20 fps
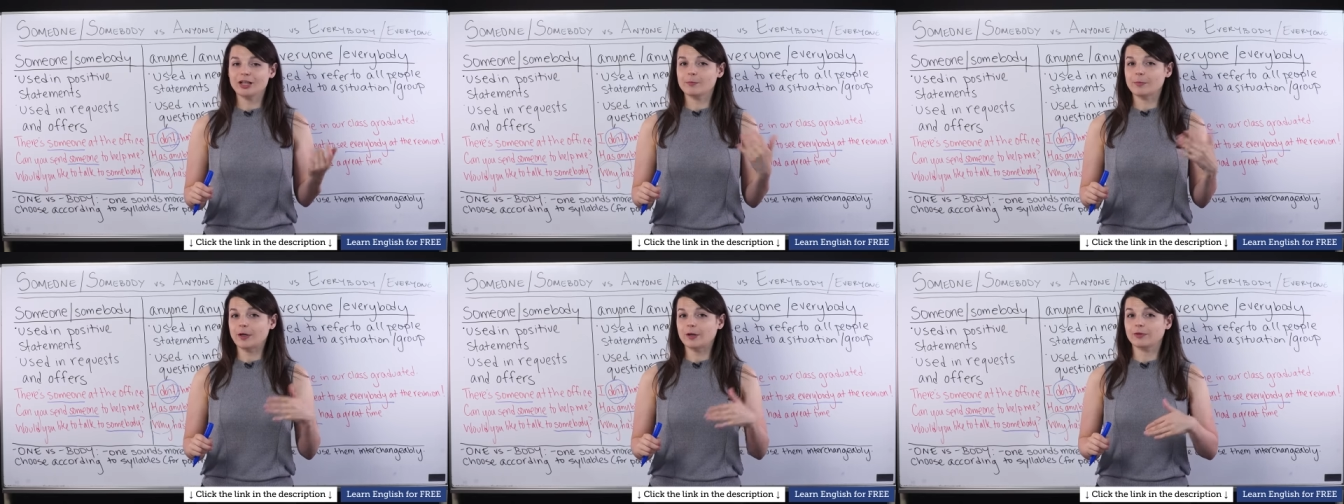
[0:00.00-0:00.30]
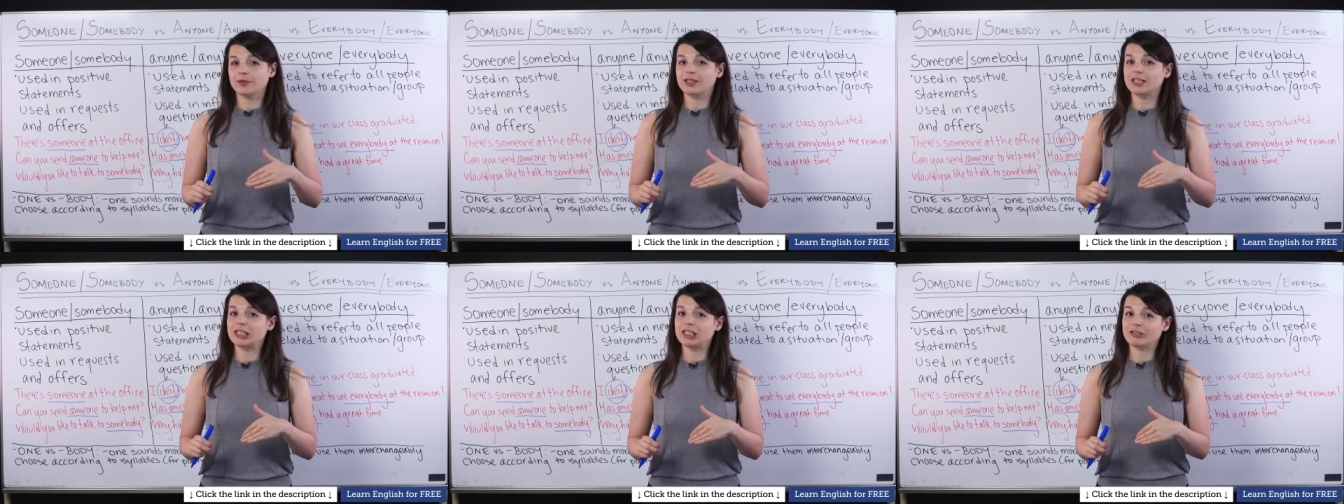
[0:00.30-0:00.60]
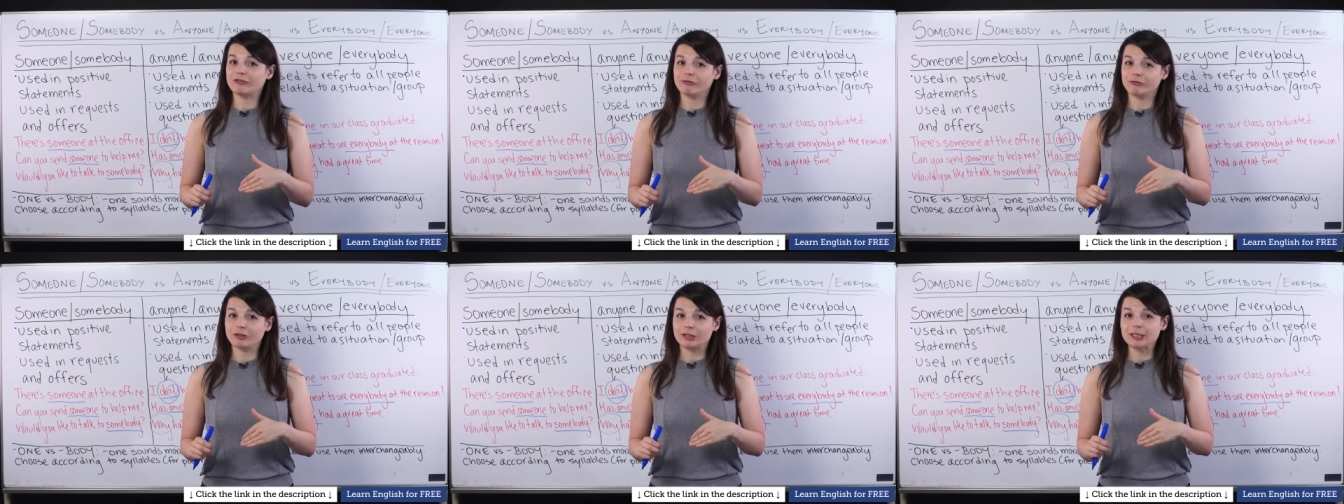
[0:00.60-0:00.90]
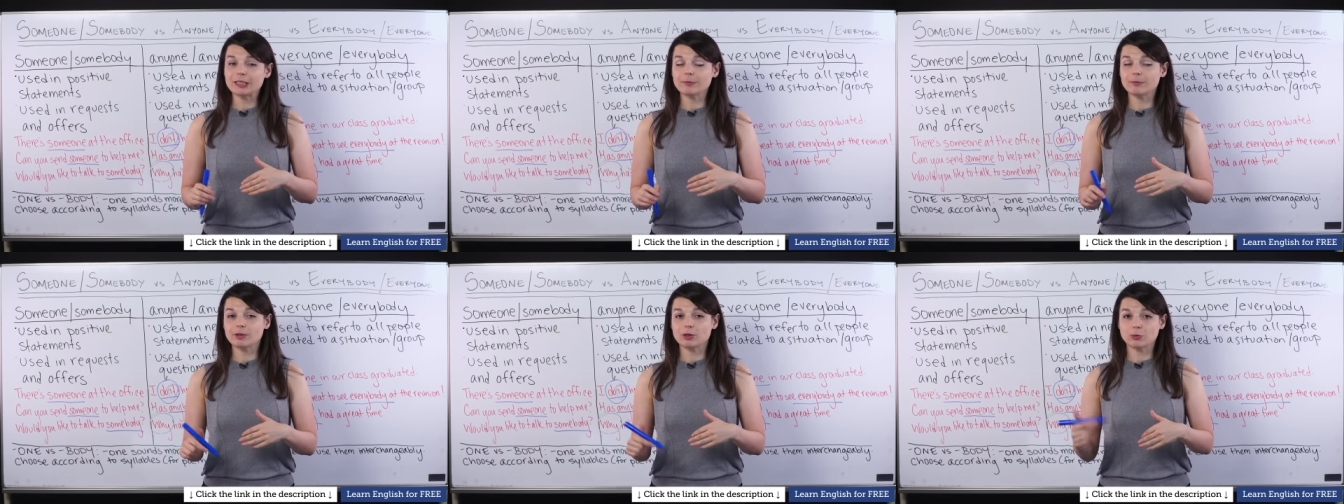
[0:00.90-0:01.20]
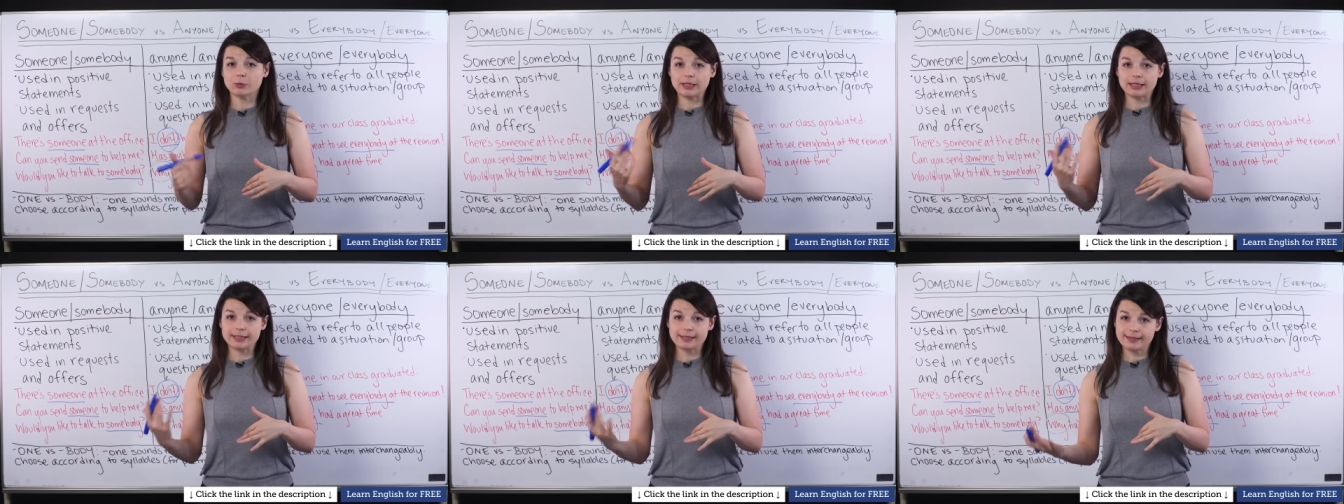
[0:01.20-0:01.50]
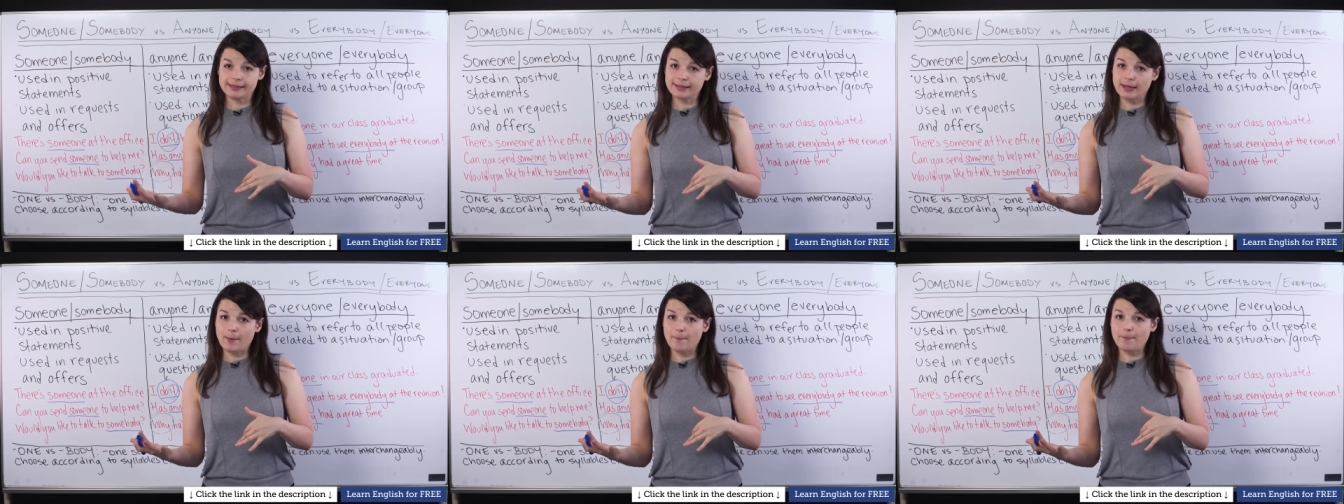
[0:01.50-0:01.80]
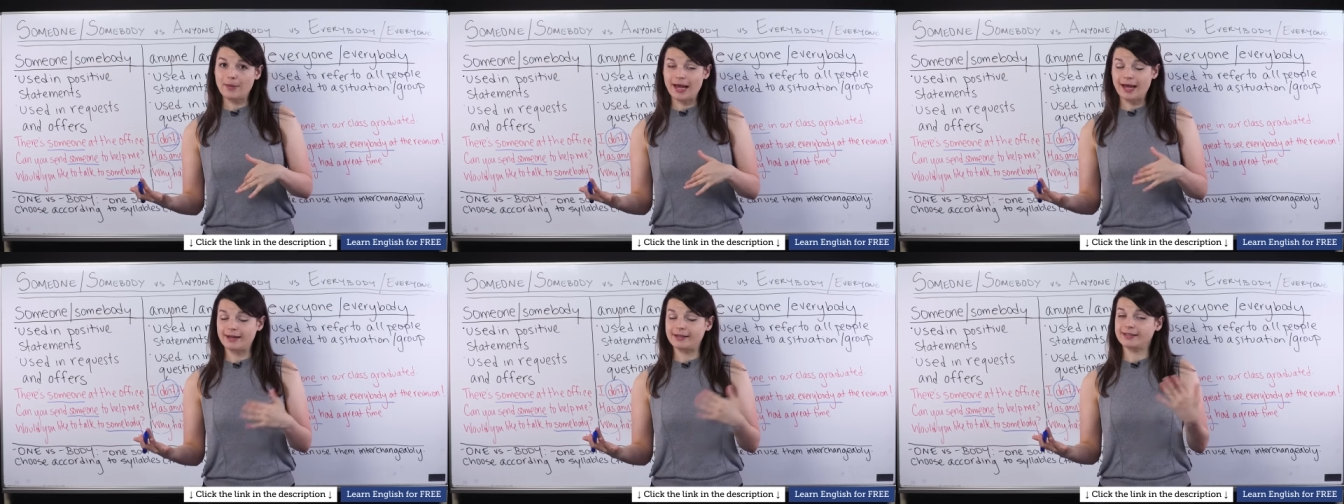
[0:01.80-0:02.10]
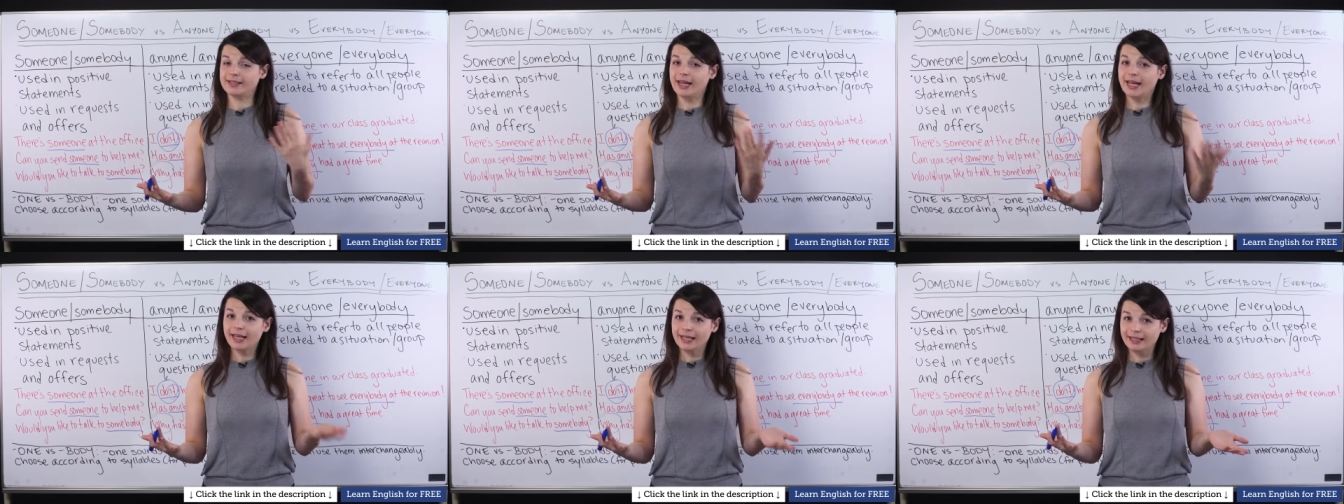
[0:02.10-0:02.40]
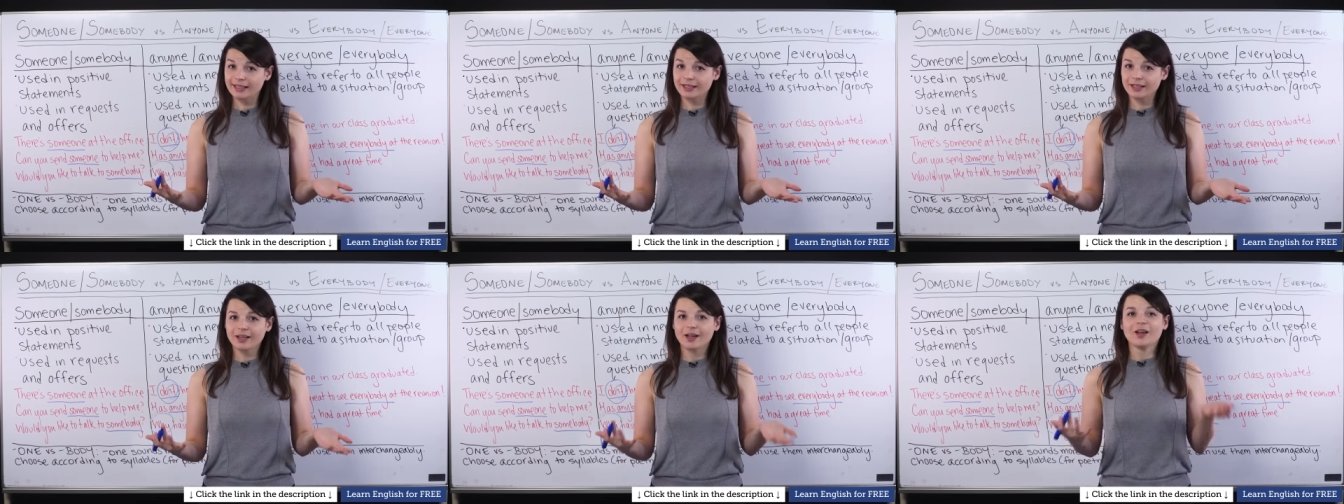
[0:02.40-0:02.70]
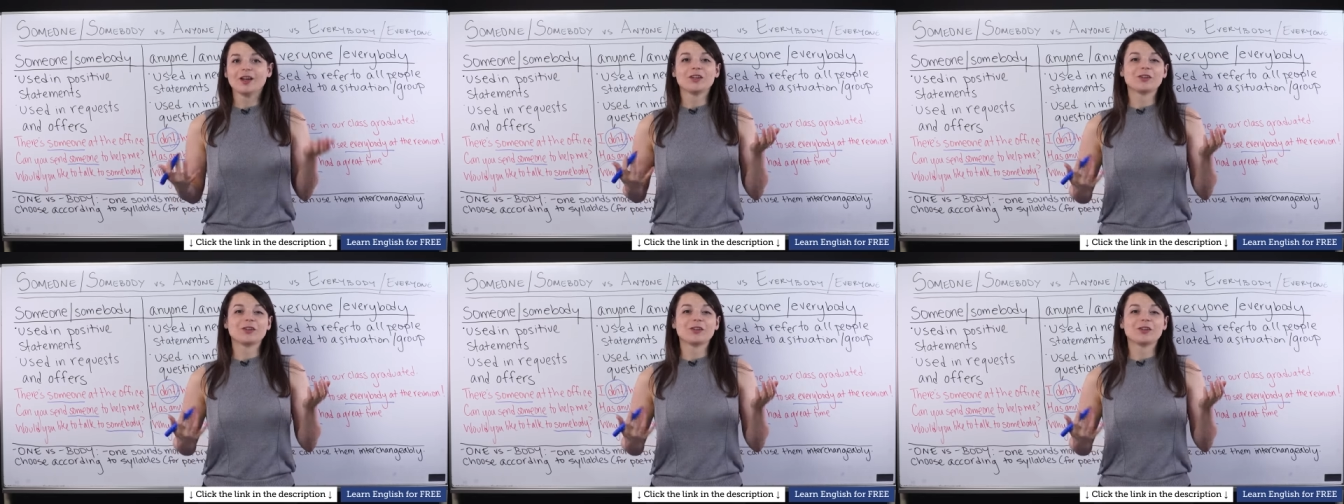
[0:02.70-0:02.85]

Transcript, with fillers: about the difference between some and any,